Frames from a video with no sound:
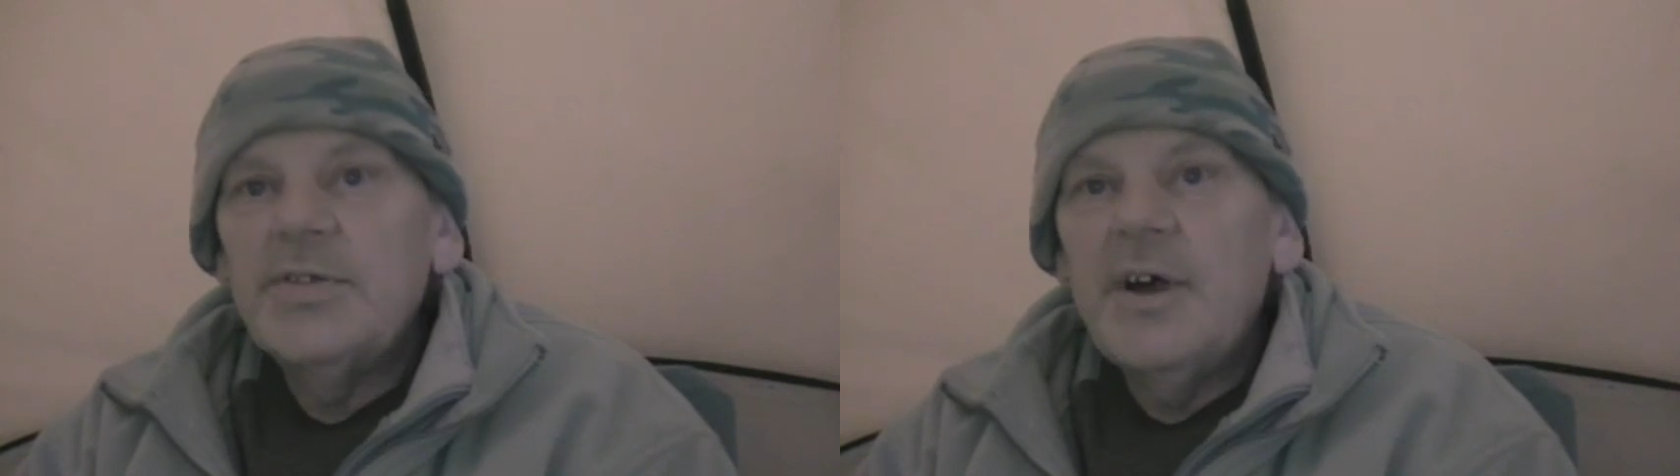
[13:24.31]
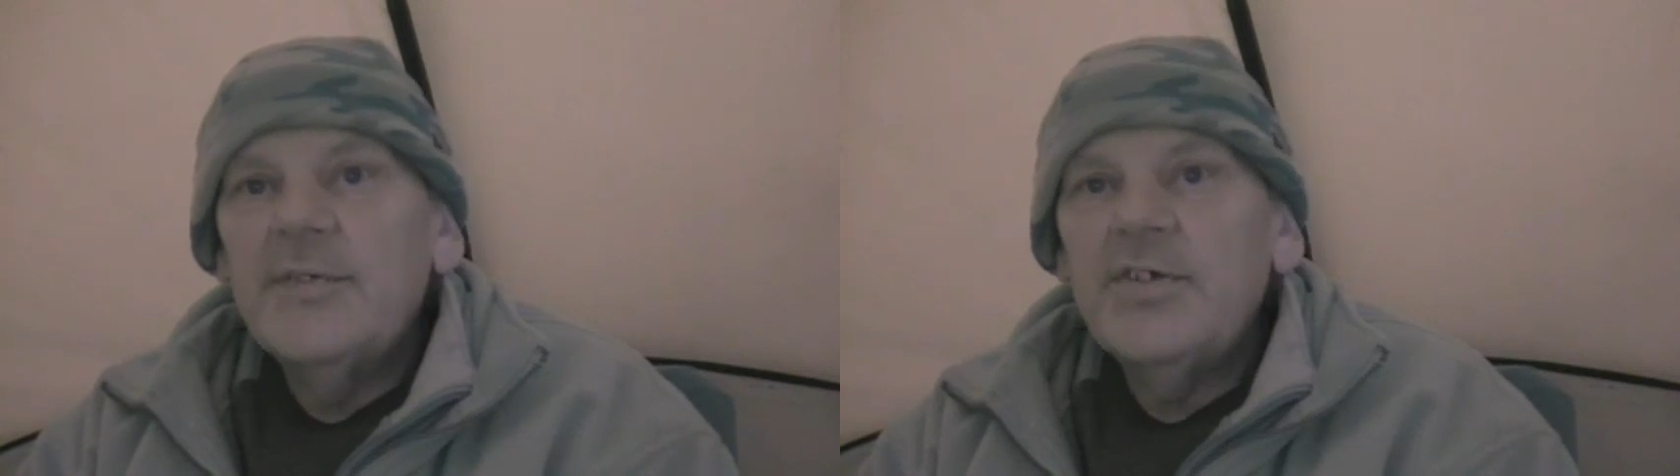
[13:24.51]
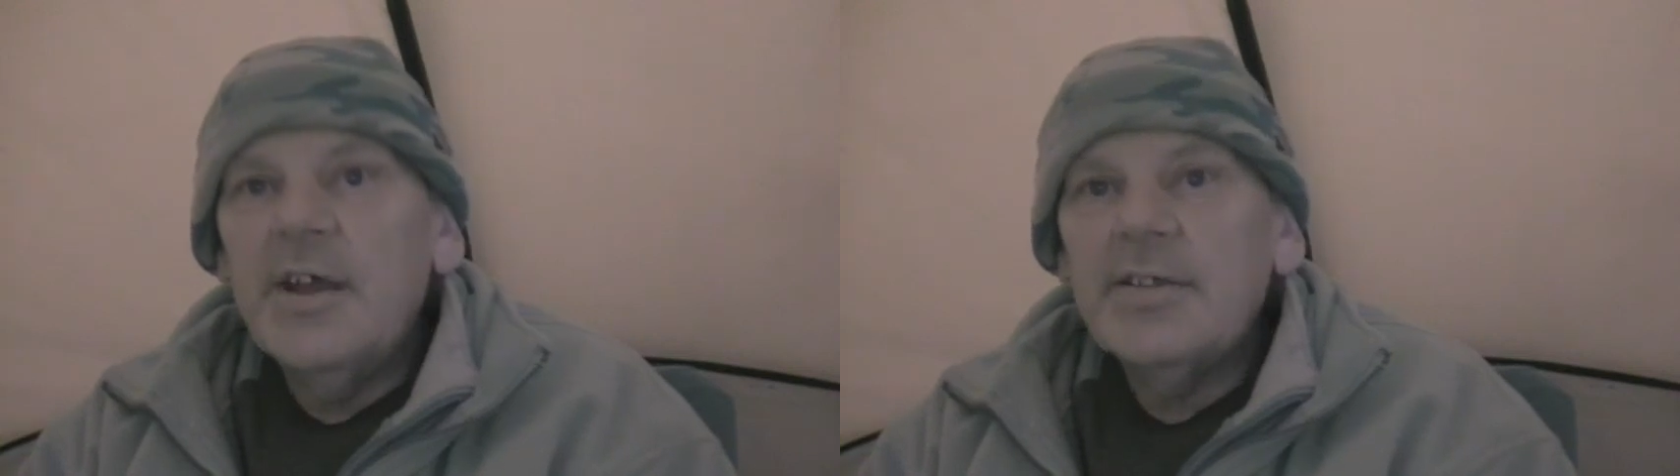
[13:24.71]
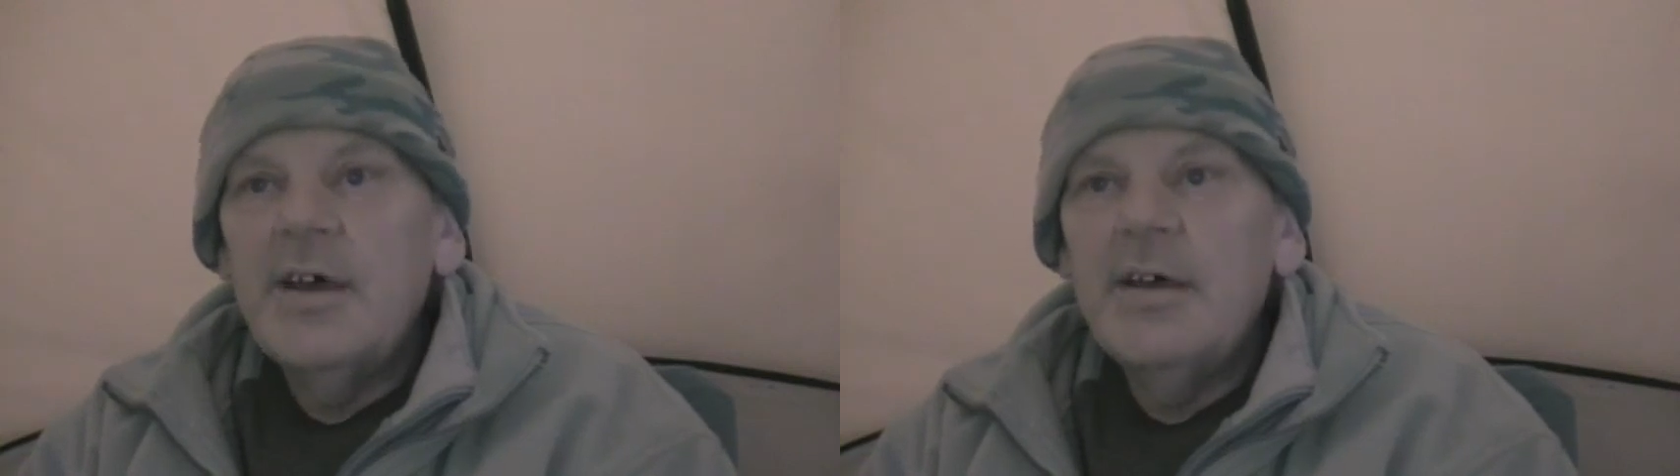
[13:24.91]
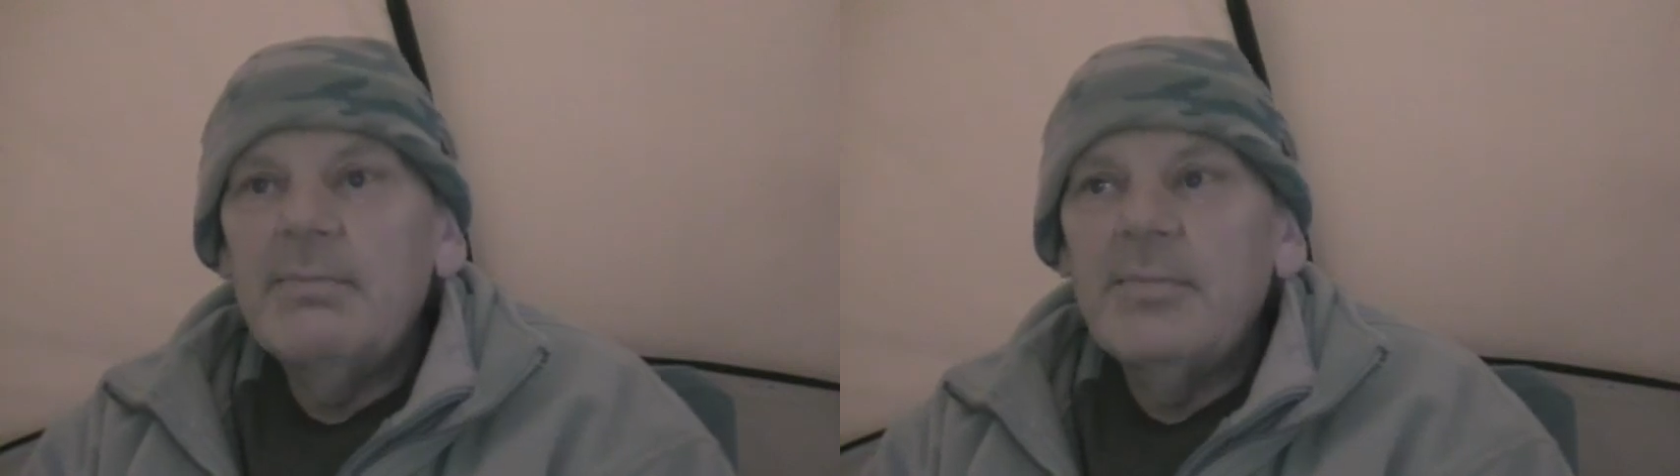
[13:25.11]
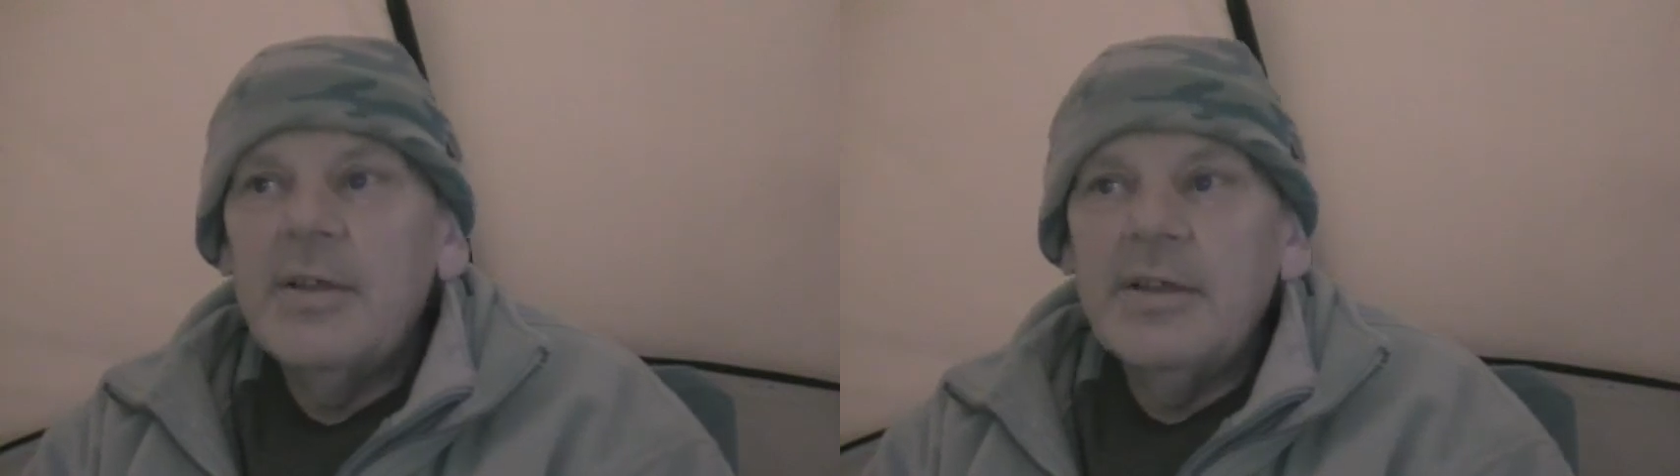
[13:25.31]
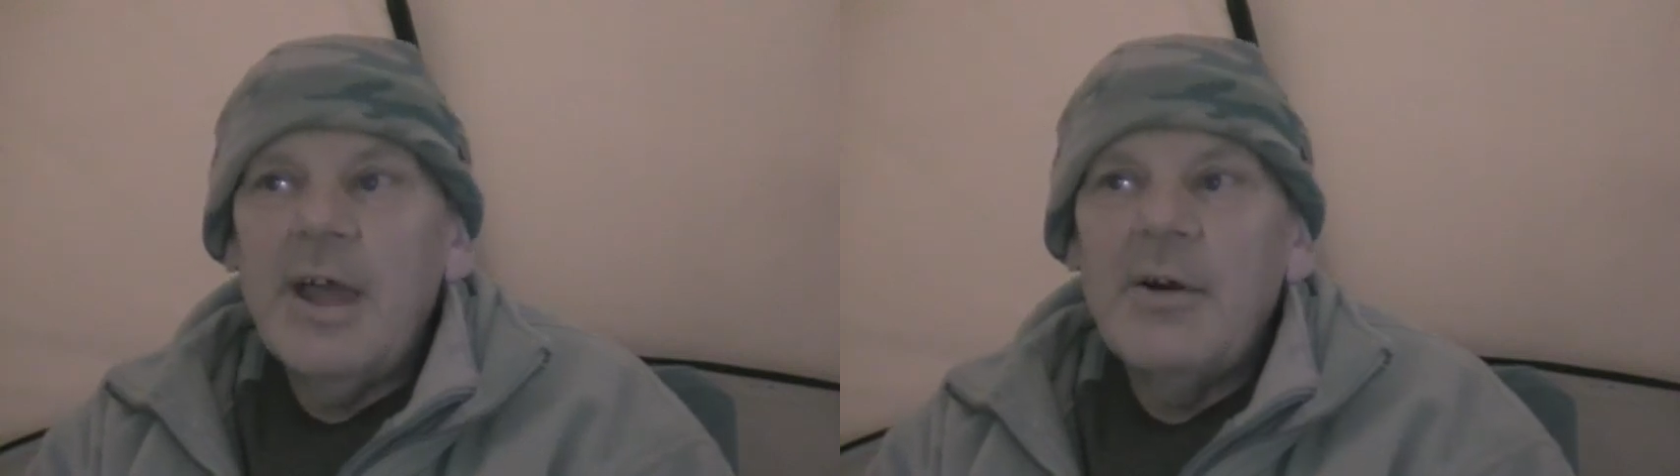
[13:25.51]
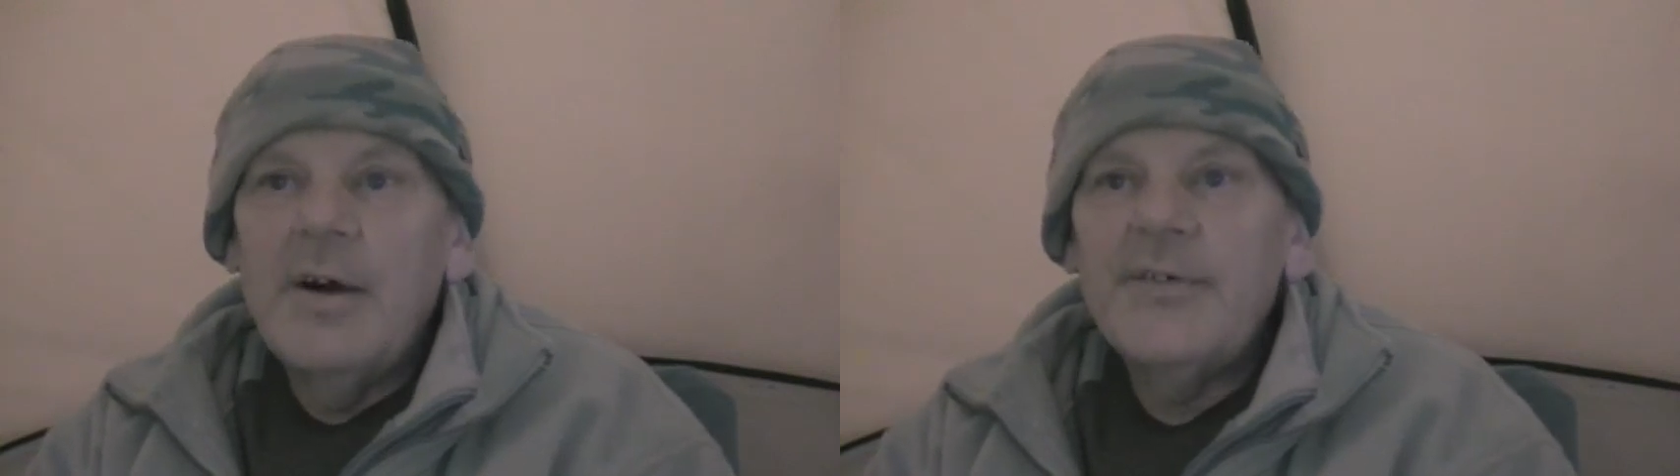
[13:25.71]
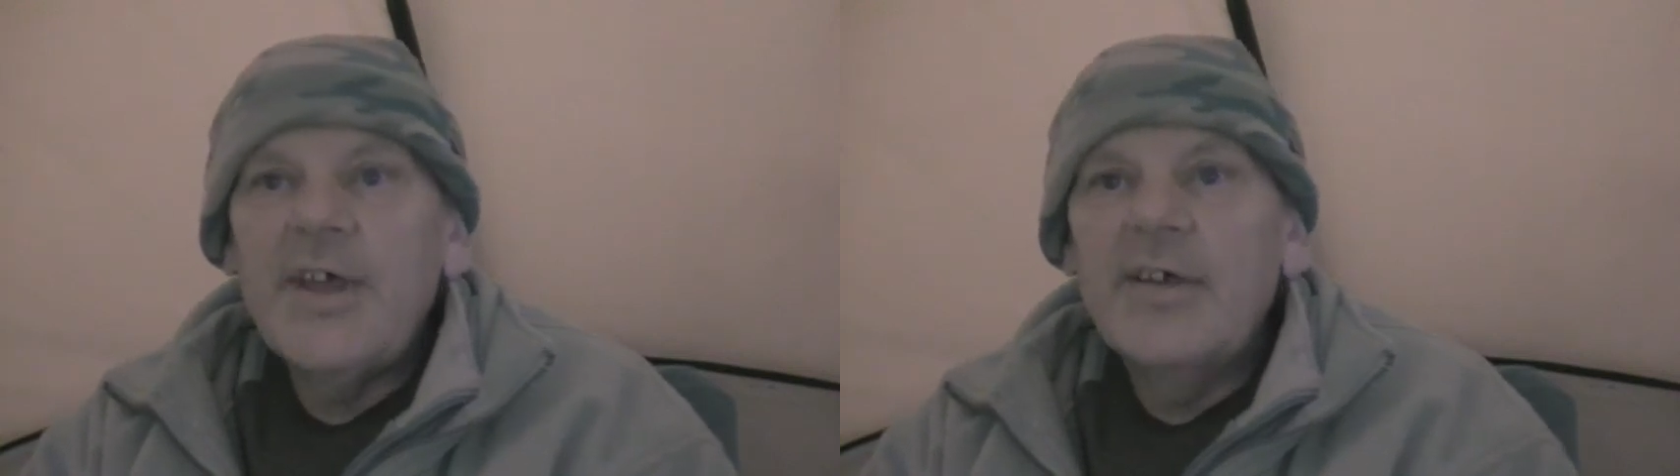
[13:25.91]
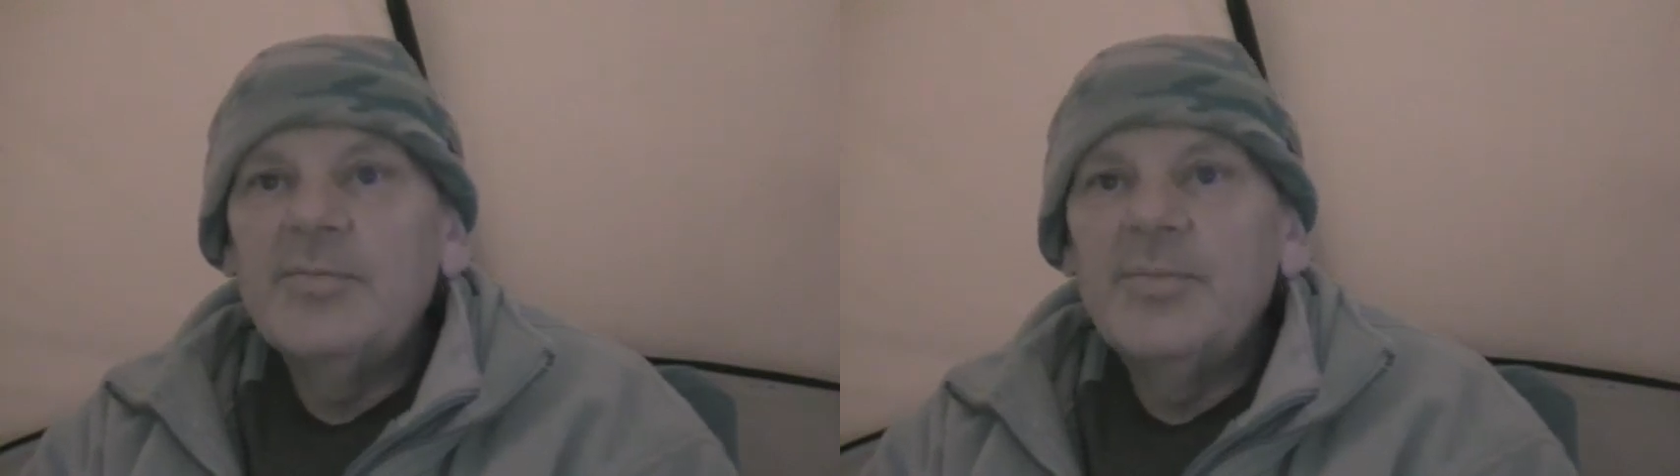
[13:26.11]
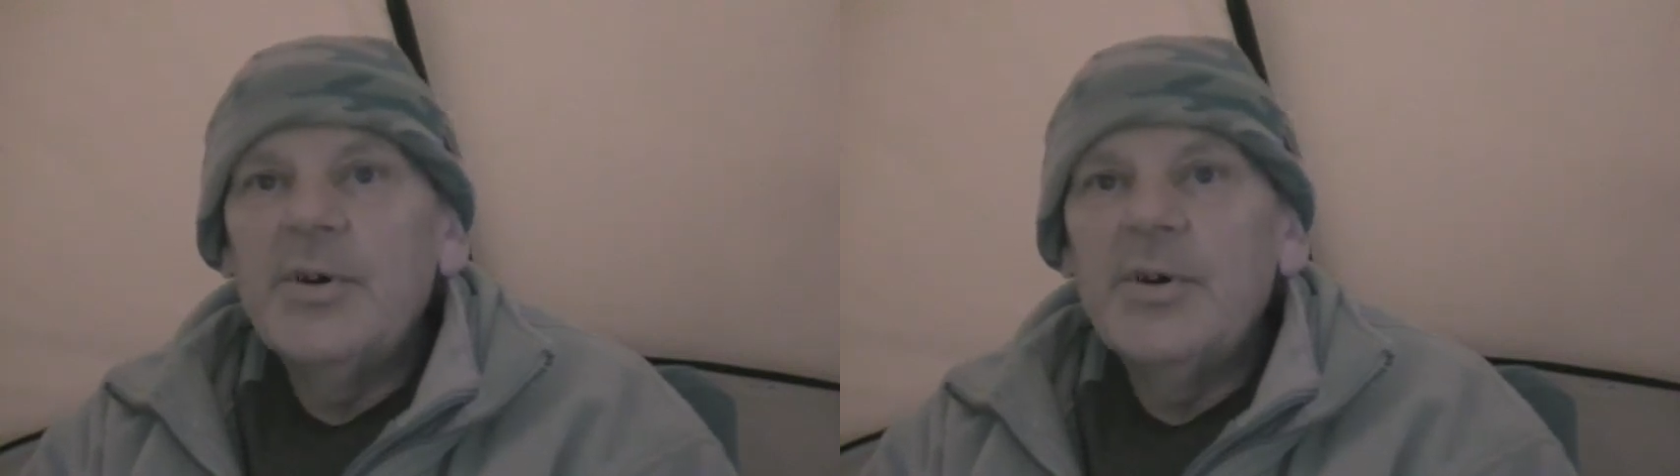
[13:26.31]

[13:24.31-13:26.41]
so I've chucked half a dozen